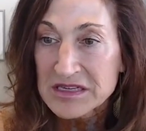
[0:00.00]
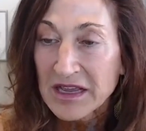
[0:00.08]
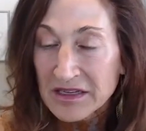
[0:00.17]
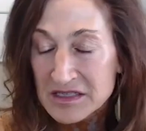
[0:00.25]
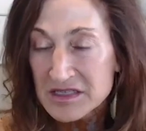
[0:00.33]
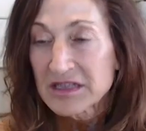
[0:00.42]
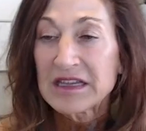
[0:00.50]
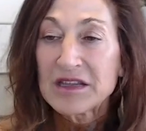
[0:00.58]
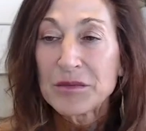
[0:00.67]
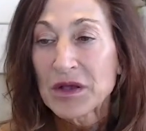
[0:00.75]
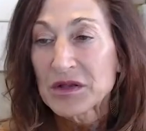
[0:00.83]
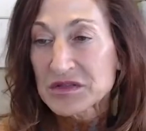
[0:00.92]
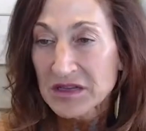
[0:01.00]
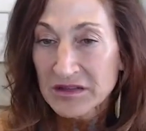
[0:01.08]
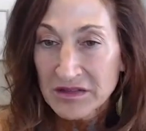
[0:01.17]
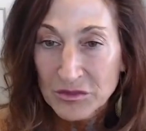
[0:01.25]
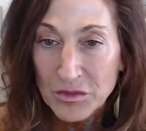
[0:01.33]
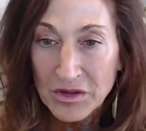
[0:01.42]
text and emails, I
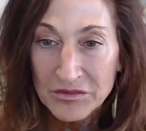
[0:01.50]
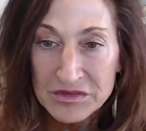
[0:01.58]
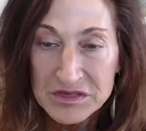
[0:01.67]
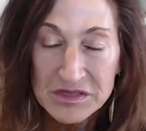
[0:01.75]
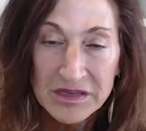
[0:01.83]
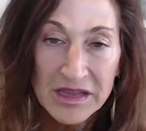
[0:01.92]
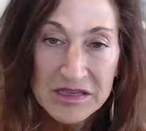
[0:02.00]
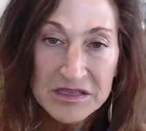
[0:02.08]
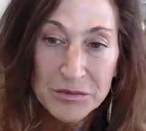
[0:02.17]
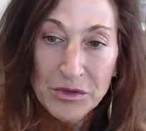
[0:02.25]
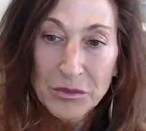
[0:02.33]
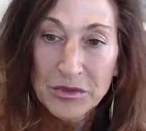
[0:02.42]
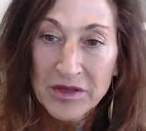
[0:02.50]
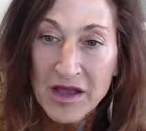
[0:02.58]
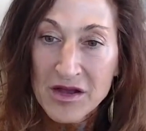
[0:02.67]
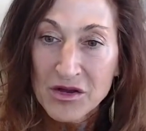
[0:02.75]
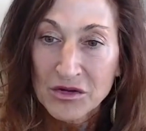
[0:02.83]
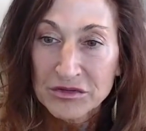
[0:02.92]
think, relevant to the case had been
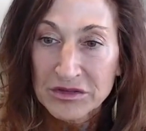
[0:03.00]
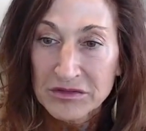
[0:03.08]
withheld,